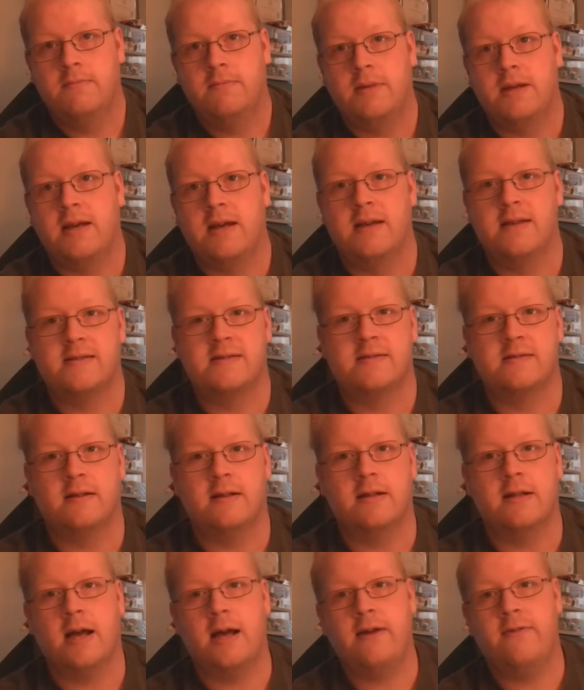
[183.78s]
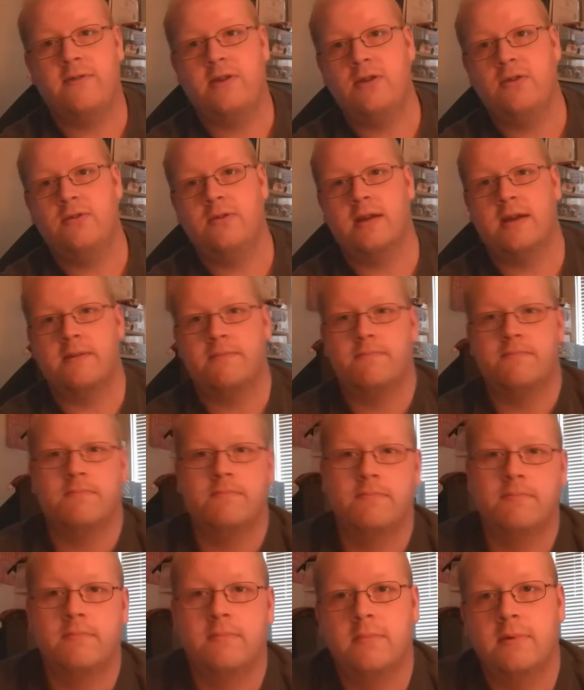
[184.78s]
because a lot of you that
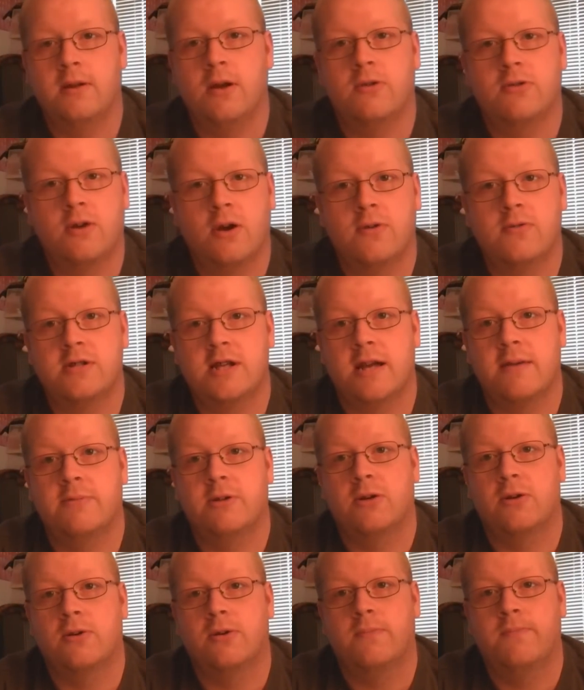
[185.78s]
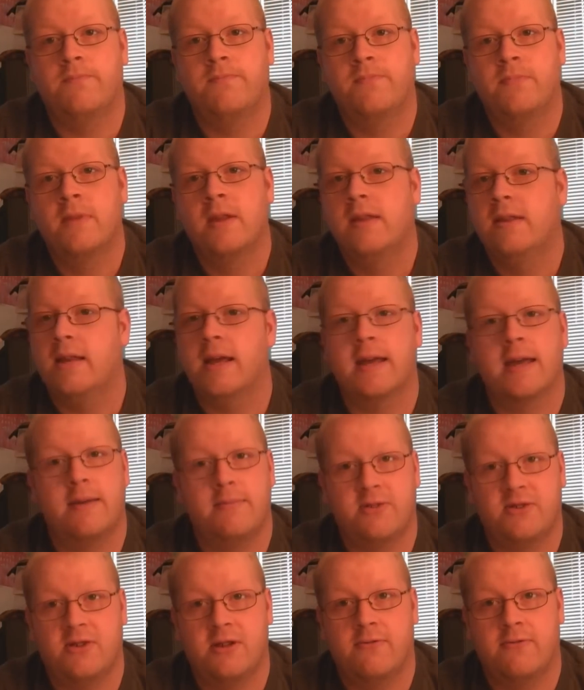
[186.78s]
know Toe Jam and Earl, that
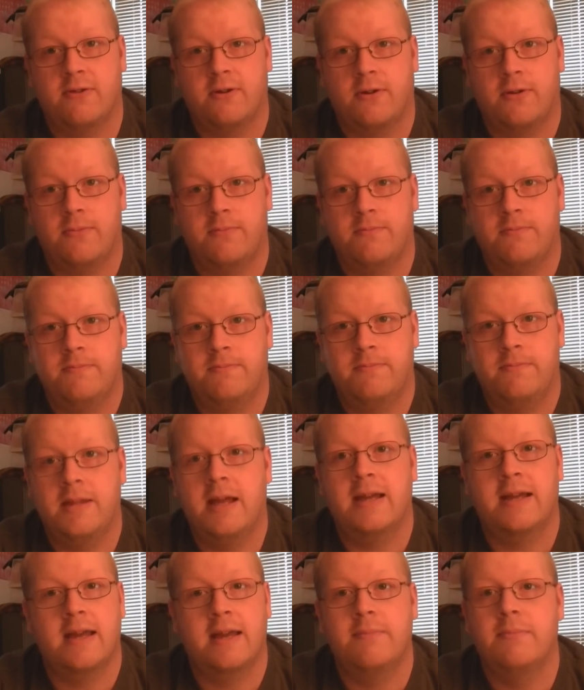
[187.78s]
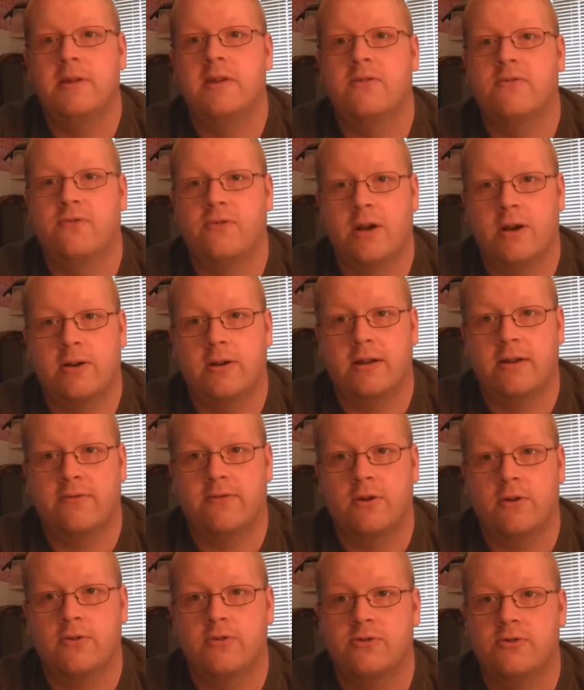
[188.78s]
game is difficult. That game is very
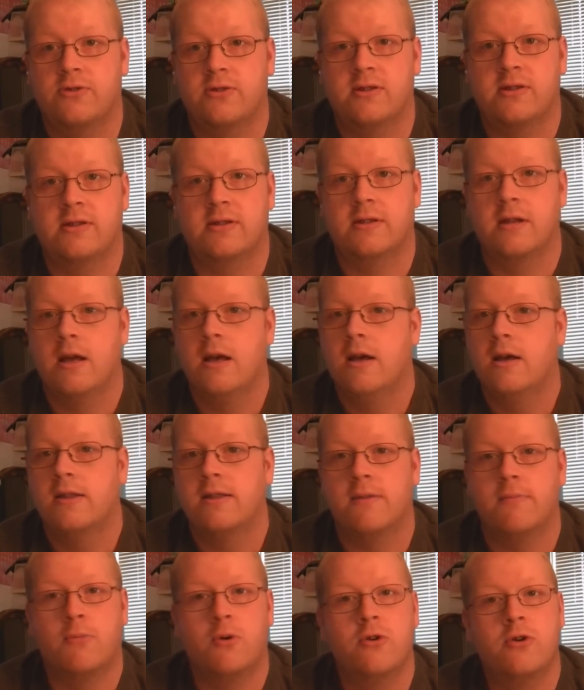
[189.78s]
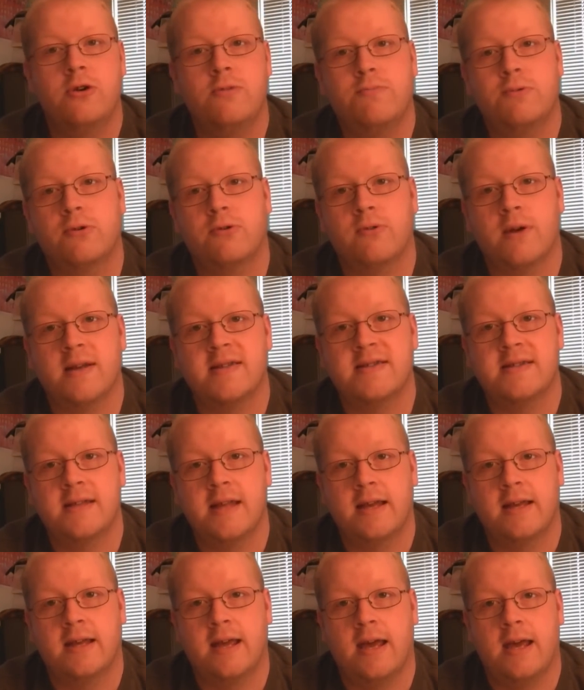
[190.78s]
difficult. The more you progress in
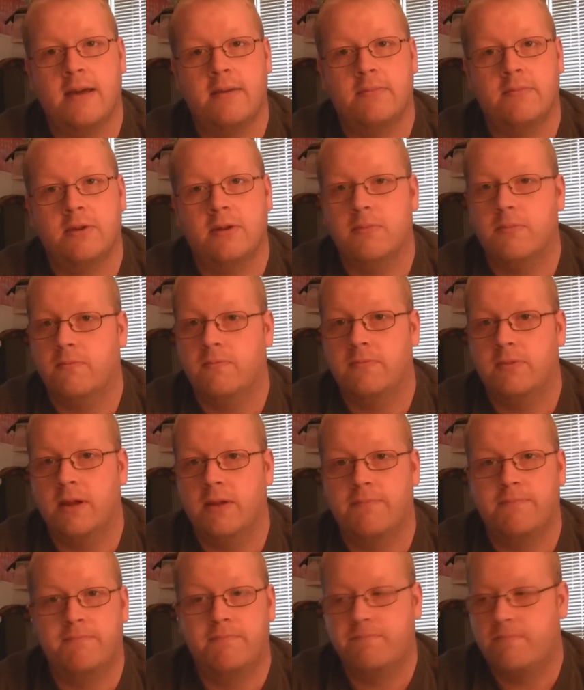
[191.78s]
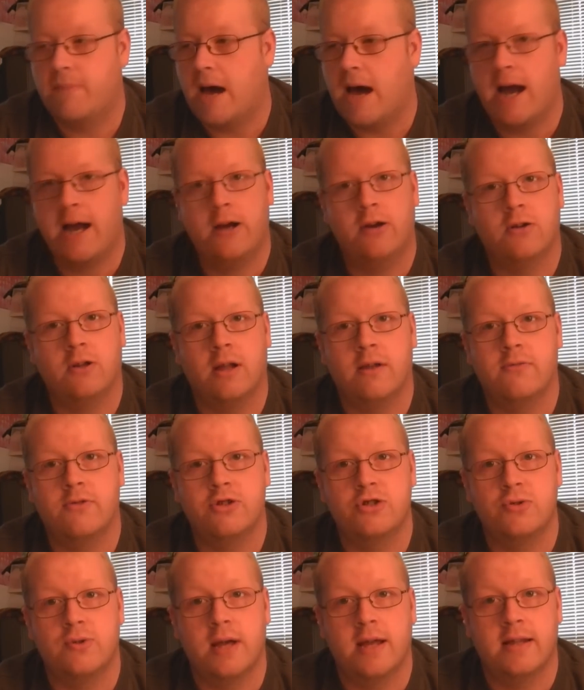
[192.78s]
that game, the higher
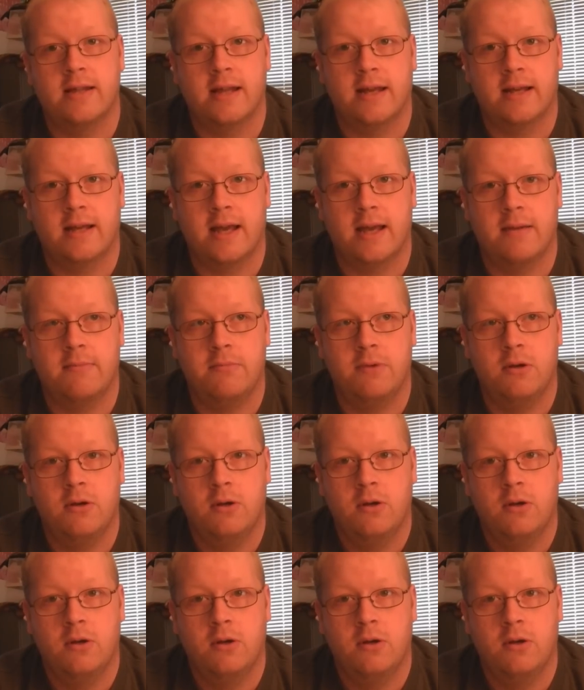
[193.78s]
levels you get in that game.